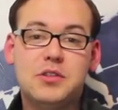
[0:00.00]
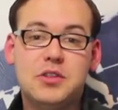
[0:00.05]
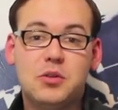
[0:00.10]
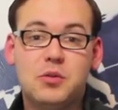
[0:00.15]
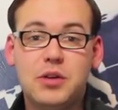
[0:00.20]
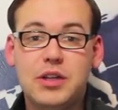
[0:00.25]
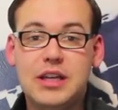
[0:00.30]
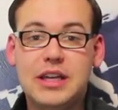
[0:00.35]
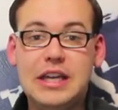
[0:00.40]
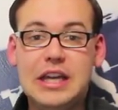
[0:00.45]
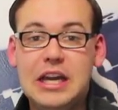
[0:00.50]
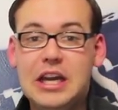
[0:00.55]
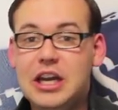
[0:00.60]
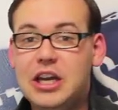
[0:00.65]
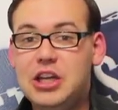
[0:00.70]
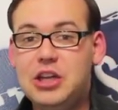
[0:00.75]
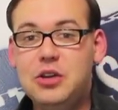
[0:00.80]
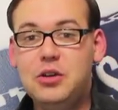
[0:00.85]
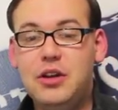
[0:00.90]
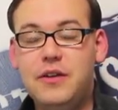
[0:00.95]
So really,
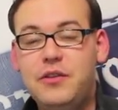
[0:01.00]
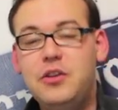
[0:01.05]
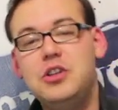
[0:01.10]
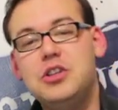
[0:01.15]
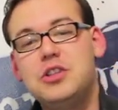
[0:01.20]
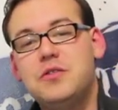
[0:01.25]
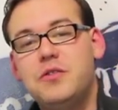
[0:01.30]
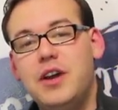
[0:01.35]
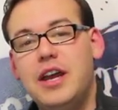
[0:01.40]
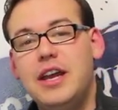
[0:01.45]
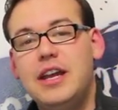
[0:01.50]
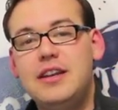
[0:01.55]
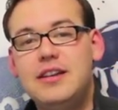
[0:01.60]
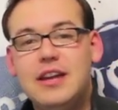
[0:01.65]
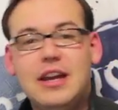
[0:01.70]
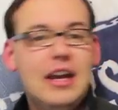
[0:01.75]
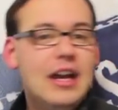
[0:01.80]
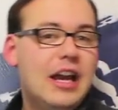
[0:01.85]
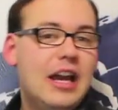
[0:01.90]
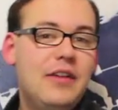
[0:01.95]
if you
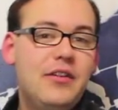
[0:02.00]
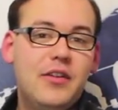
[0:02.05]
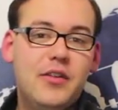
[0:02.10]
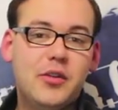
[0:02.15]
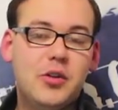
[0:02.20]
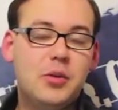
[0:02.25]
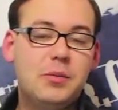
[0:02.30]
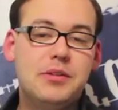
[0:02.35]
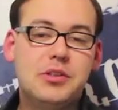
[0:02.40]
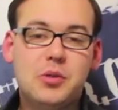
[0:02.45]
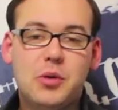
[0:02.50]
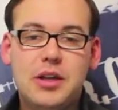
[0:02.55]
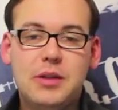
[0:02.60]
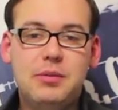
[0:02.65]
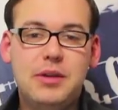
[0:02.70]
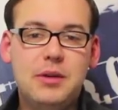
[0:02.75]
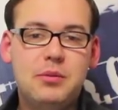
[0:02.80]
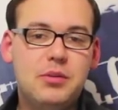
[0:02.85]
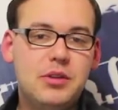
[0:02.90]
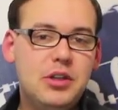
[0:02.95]
have a group of 20
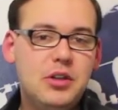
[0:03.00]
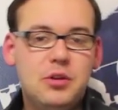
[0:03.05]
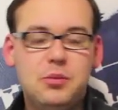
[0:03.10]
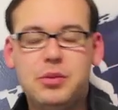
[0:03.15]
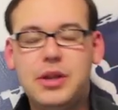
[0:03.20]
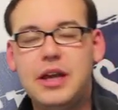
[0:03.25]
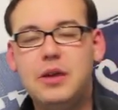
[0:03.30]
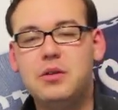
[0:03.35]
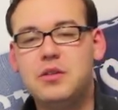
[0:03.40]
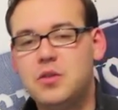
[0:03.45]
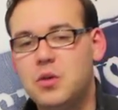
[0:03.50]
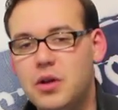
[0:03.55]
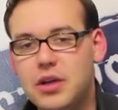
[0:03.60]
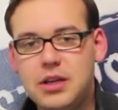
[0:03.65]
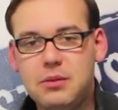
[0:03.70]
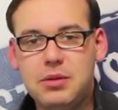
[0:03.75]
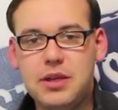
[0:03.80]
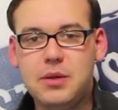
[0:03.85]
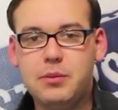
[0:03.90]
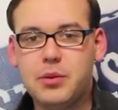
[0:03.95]
people, you could play with
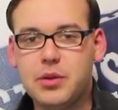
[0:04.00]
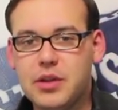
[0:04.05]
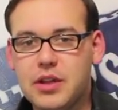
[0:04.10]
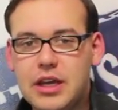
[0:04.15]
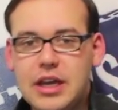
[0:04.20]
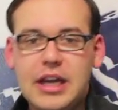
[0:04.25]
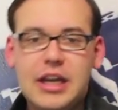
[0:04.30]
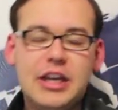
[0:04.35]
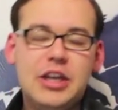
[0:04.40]
20 people.